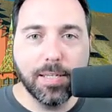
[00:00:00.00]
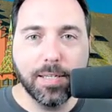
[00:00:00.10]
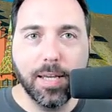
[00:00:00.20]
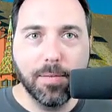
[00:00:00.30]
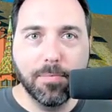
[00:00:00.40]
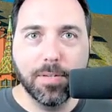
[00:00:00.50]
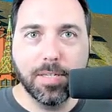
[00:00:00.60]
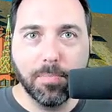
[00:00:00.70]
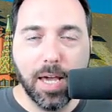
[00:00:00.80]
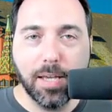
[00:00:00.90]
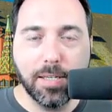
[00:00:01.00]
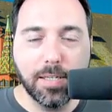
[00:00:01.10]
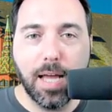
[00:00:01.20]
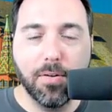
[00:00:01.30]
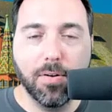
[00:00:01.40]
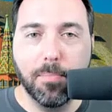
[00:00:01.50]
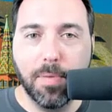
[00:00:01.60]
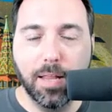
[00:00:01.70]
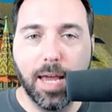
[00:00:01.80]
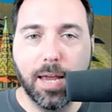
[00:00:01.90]
it does, in some
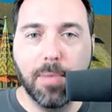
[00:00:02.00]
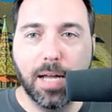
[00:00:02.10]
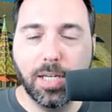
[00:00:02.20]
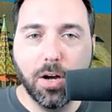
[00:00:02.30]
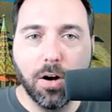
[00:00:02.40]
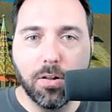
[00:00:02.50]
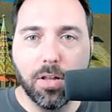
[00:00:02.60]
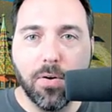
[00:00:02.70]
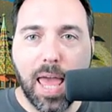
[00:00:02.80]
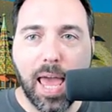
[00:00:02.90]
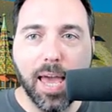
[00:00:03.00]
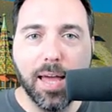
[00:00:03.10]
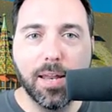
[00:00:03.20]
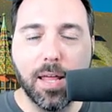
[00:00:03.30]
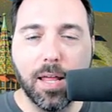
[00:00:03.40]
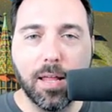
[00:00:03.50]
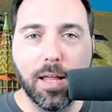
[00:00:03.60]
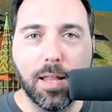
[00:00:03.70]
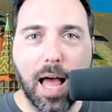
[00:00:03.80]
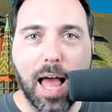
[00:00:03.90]
cases, sound a bit like Monte Carlo,
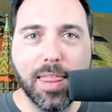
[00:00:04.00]
and